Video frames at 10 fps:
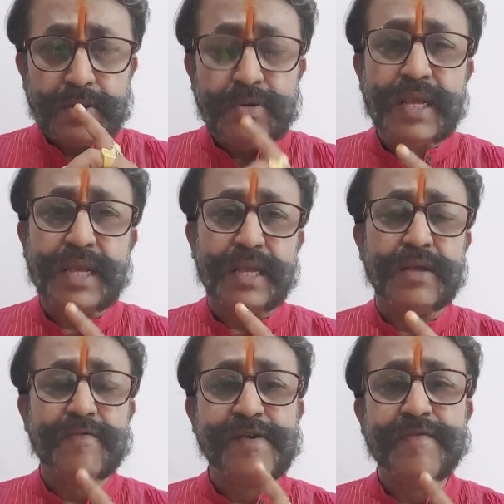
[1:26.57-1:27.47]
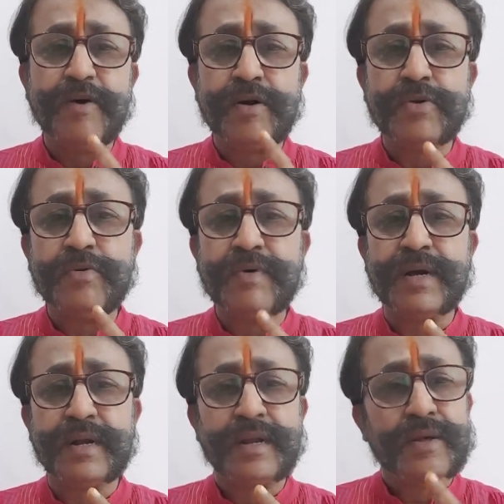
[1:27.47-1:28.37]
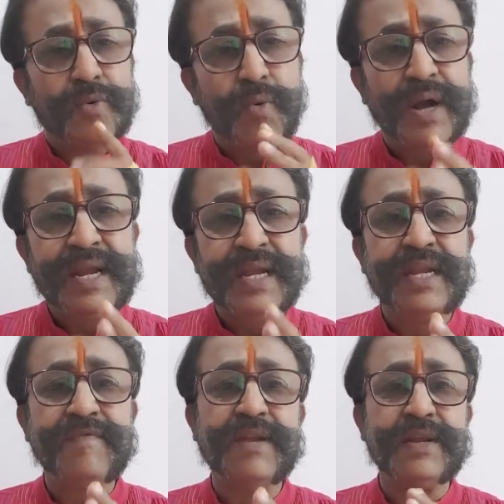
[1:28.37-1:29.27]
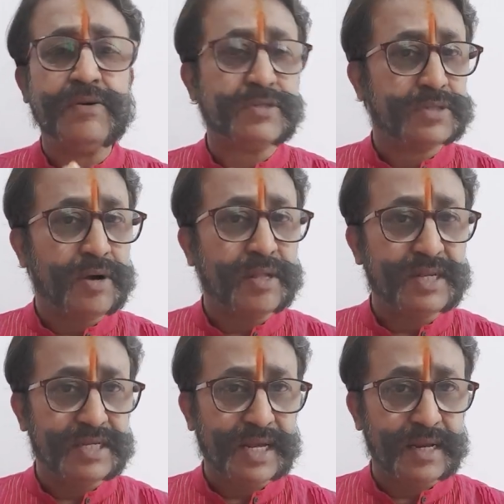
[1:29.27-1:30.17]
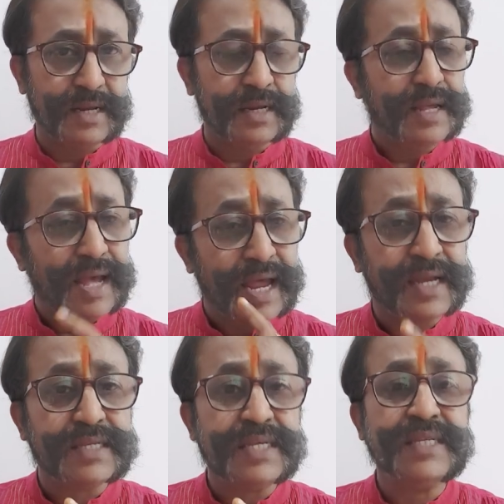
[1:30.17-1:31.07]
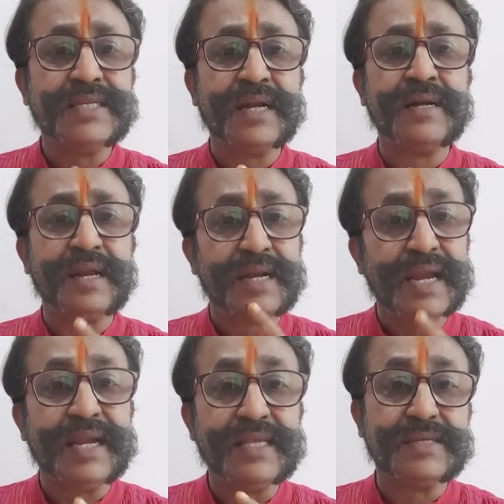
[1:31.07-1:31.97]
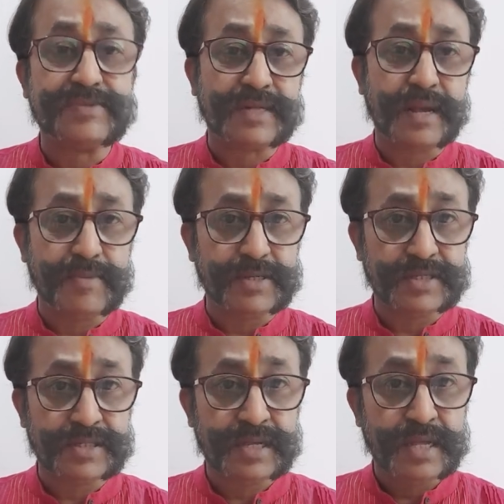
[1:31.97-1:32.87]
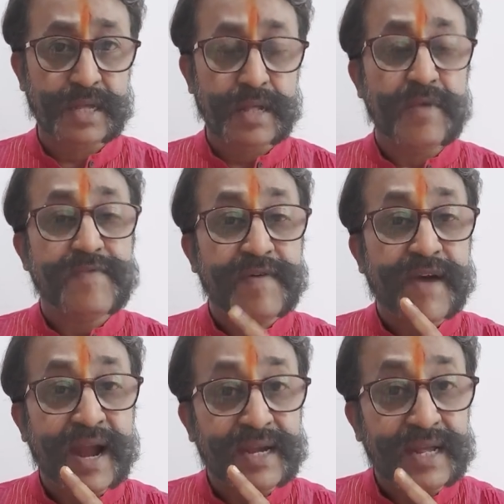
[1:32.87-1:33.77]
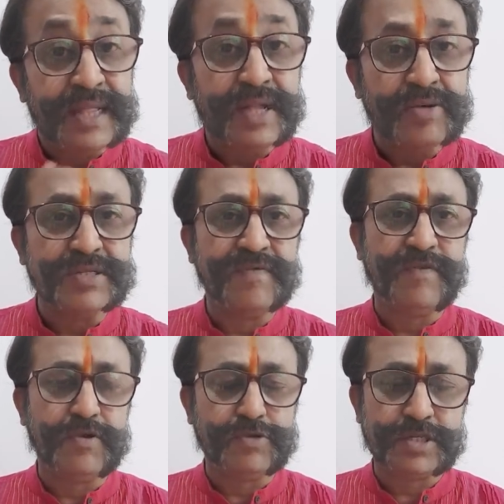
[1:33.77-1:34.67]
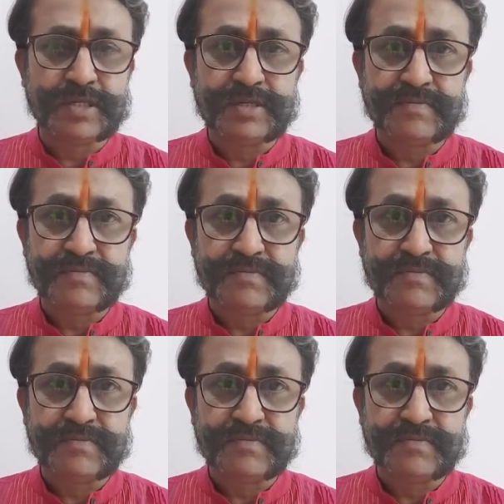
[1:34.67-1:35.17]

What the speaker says: today, we have got over 180 videos on the channel and 680 subscribers. We have had 10,000 views.